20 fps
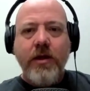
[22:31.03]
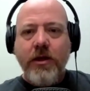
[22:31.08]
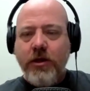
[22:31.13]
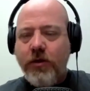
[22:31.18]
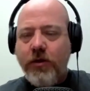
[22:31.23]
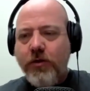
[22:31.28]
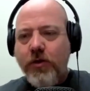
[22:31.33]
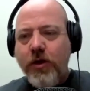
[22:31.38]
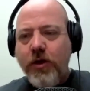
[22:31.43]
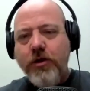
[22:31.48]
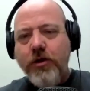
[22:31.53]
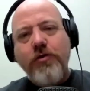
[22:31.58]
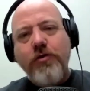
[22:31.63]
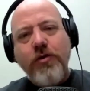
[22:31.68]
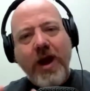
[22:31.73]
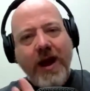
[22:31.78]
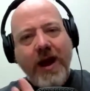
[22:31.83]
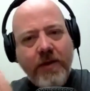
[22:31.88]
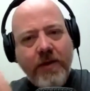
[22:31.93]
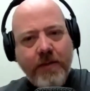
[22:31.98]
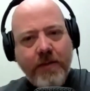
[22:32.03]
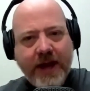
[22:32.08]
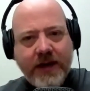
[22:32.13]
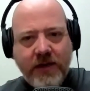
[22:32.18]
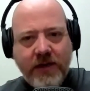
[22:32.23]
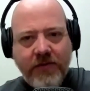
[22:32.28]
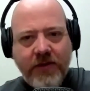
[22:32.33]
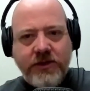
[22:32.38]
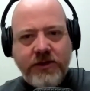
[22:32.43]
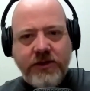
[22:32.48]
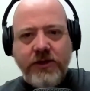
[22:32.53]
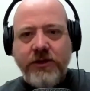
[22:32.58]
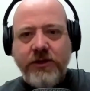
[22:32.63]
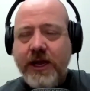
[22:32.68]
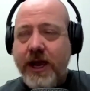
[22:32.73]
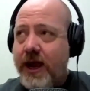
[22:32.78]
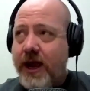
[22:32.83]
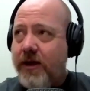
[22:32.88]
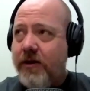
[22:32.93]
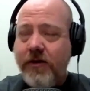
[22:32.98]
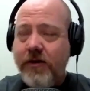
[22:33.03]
You you drive them back to the vision. You say, hey,